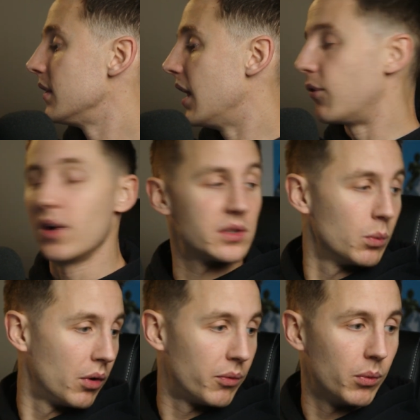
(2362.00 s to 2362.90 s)
If there
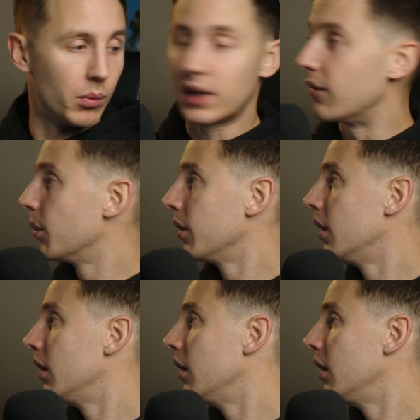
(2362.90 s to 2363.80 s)
isn't, we'll give you one.
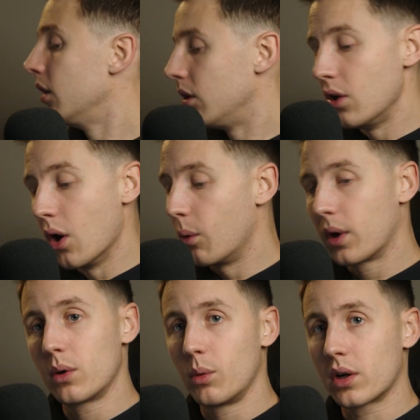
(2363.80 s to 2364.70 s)
No,
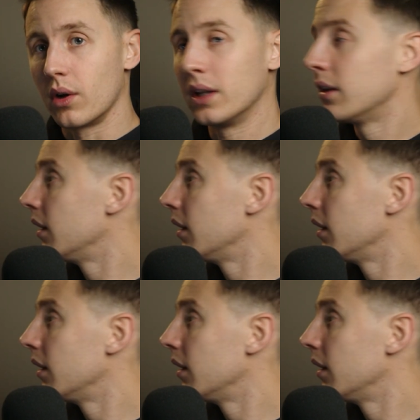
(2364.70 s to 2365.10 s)
we're grand.